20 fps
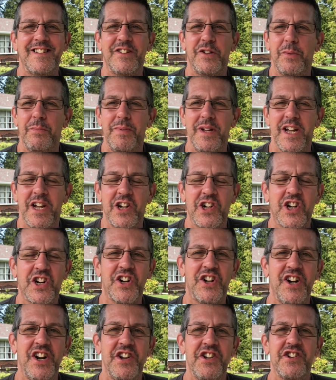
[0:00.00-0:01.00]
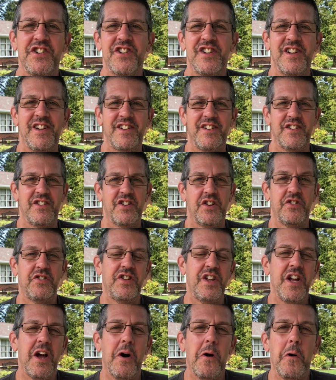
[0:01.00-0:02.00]
to be encouraged, to
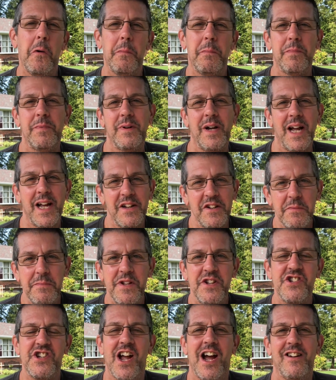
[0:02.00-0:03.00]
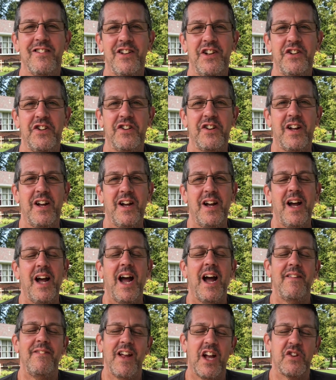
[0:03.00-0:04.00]
see hope, and to be challenged.
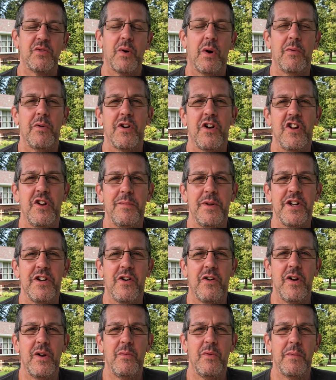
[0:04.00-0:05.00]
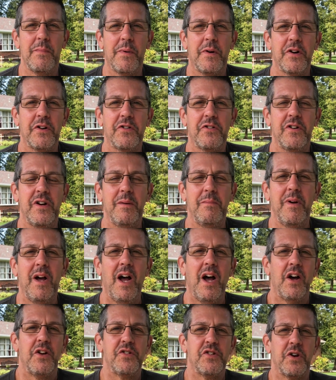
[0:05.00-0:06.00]
And that's where we're going to be going with Perkstream.
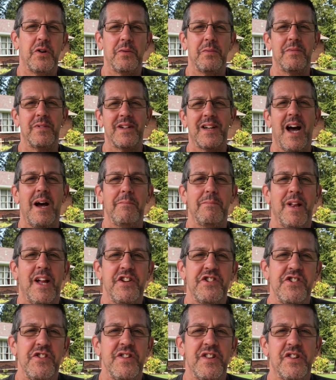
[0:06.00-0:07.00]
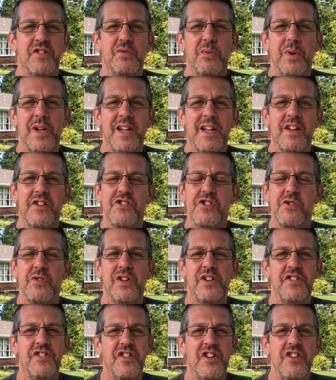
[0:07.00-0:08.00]
So God bless you this week as you
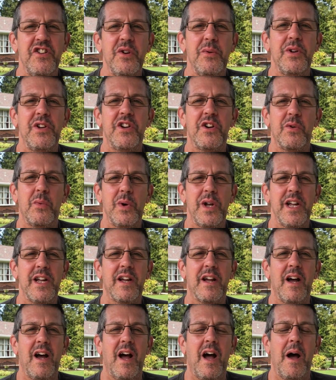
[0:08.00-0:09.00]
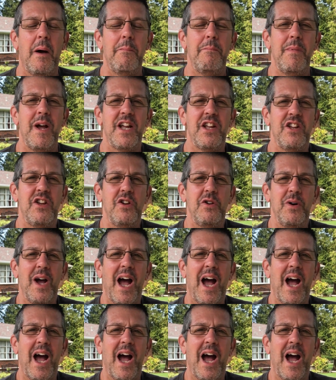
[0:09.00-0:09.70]
continue in your week. May you